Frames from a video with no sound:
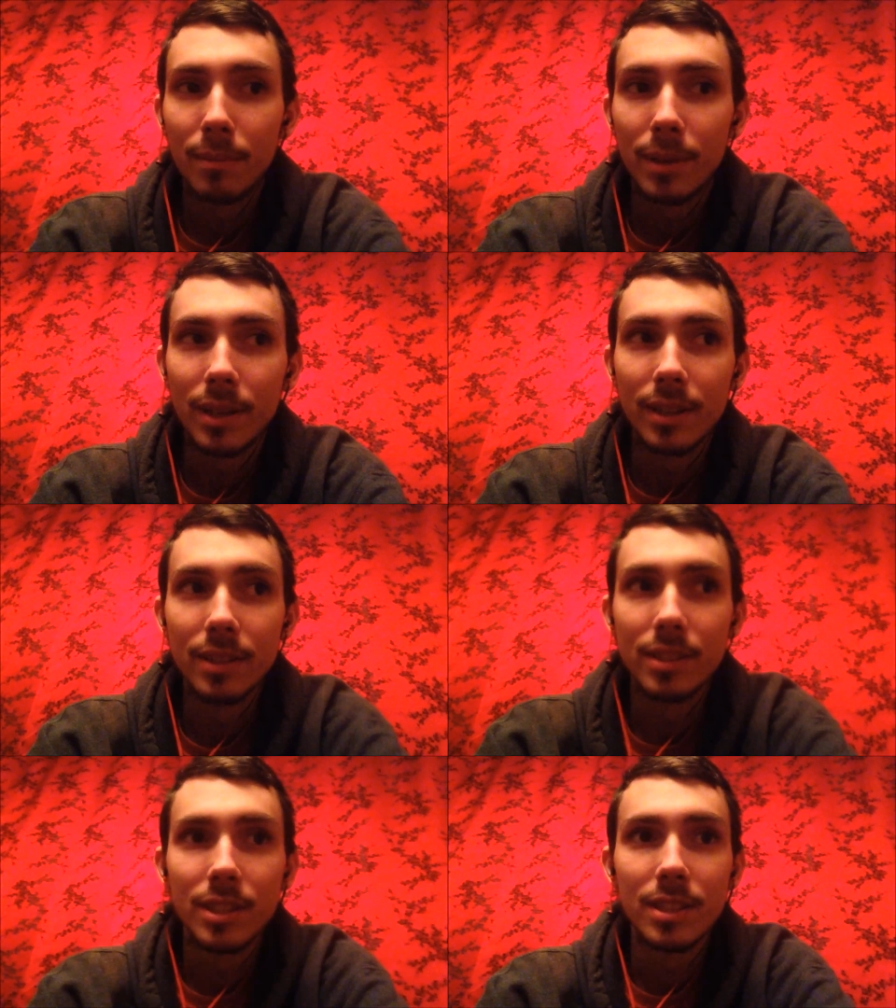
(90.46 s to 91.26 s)

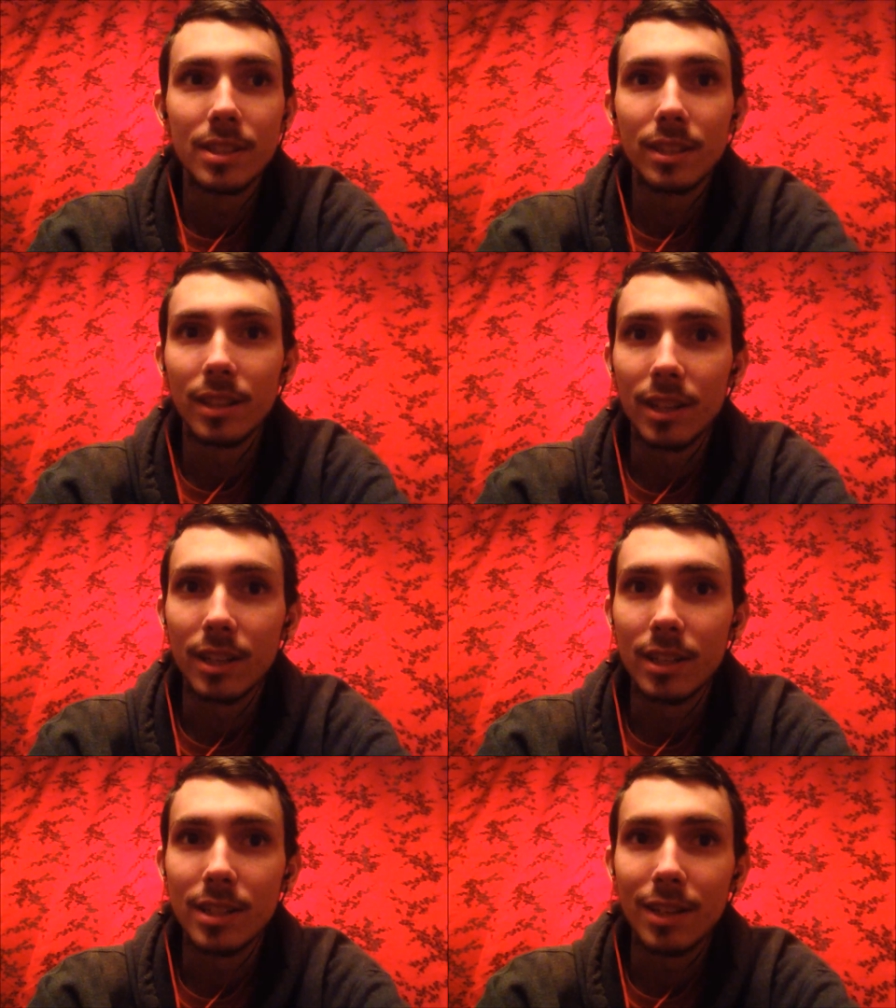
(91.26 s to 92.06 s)
because just a lot
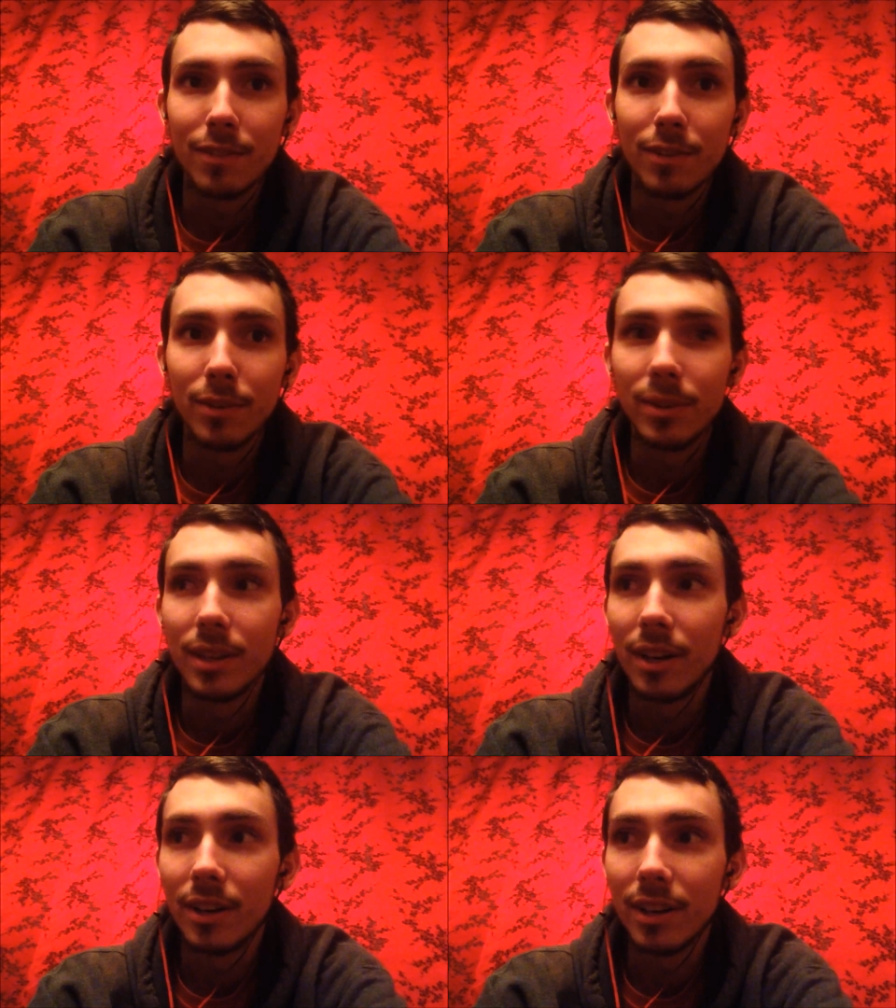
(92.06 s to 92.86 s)
of stuff going
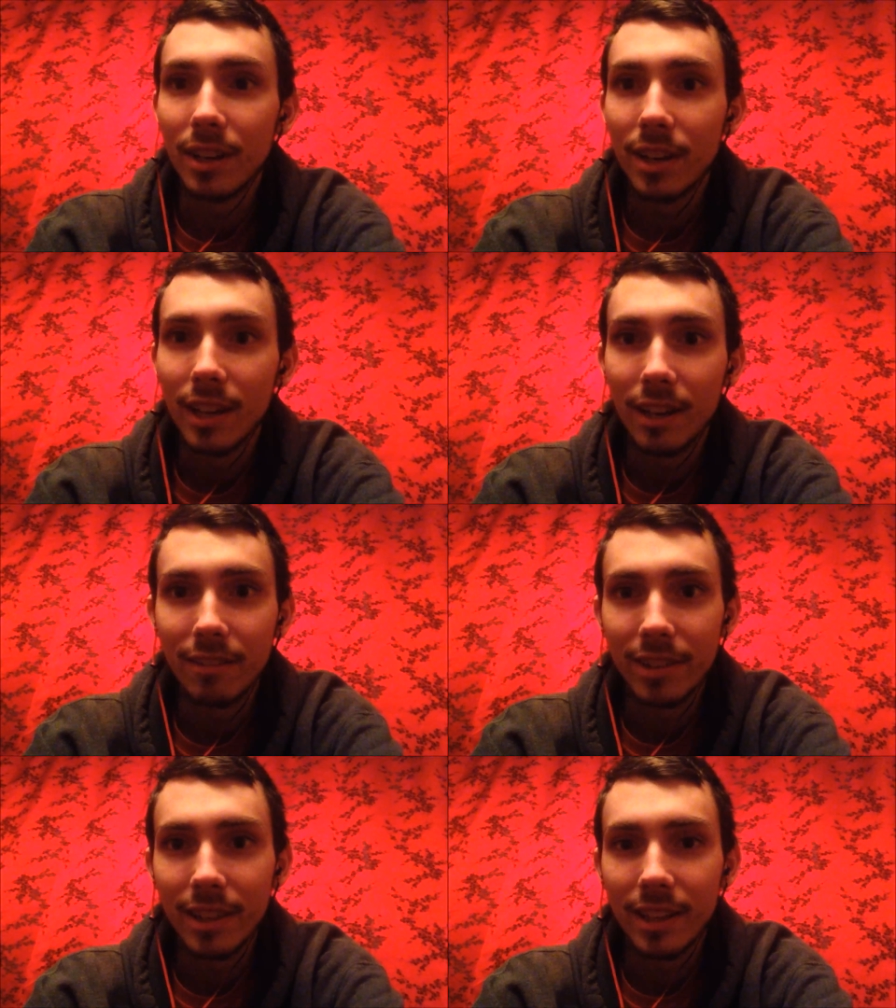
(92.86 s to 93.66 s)
on and
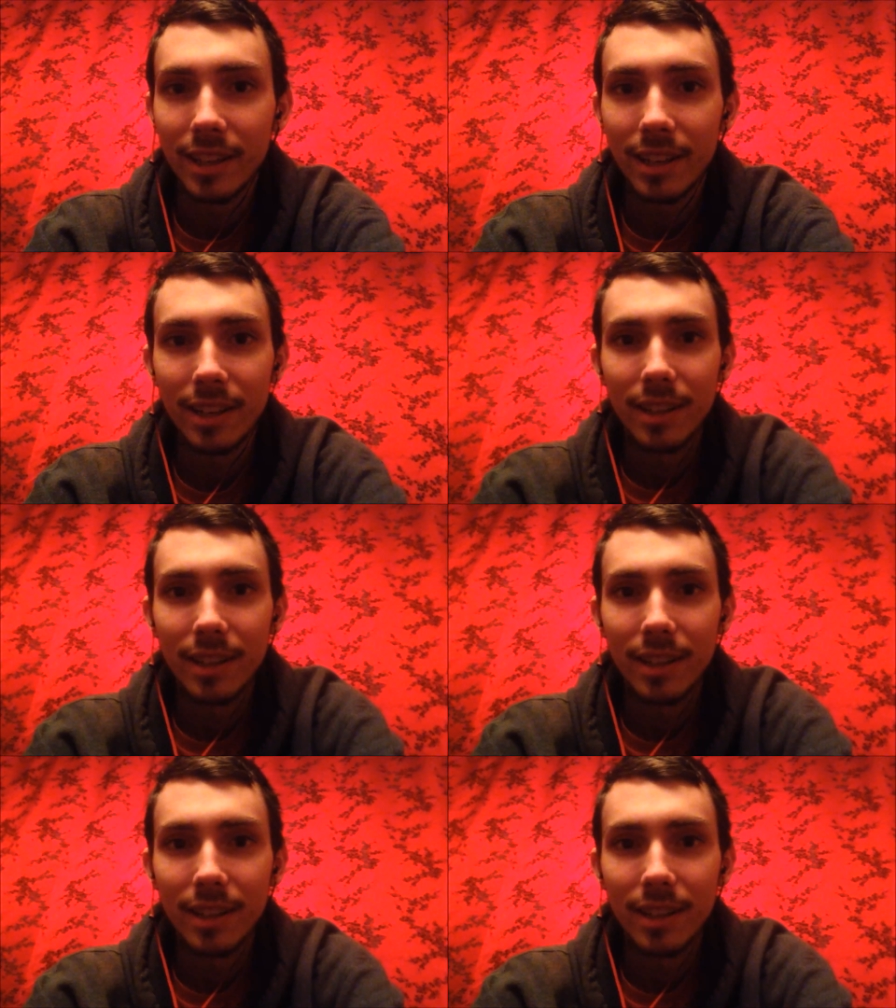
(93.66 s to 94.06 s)
everything.